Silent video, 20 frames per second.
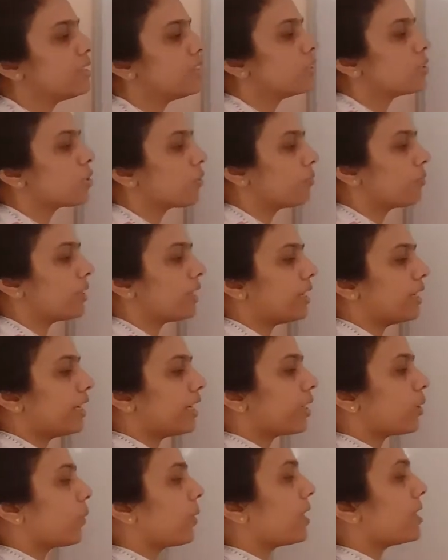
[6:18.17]
So
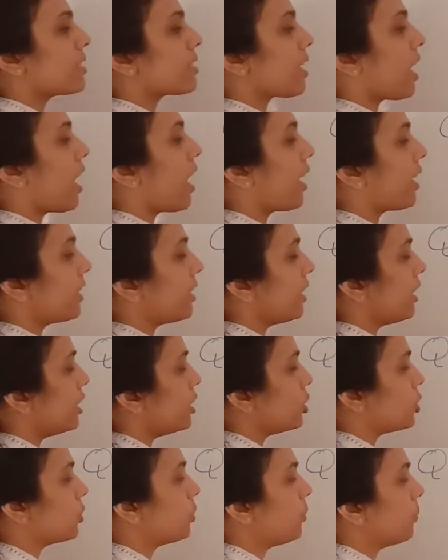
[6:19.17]
V equals I
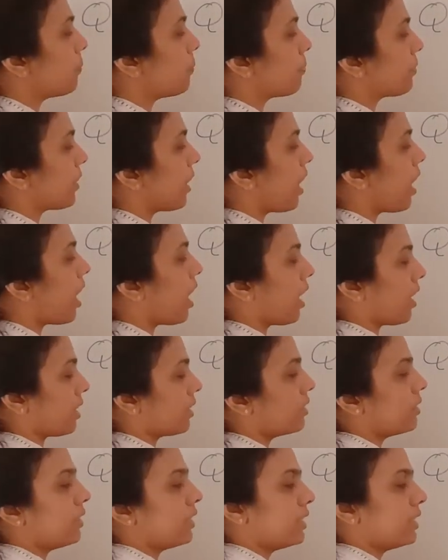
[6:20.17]
into R.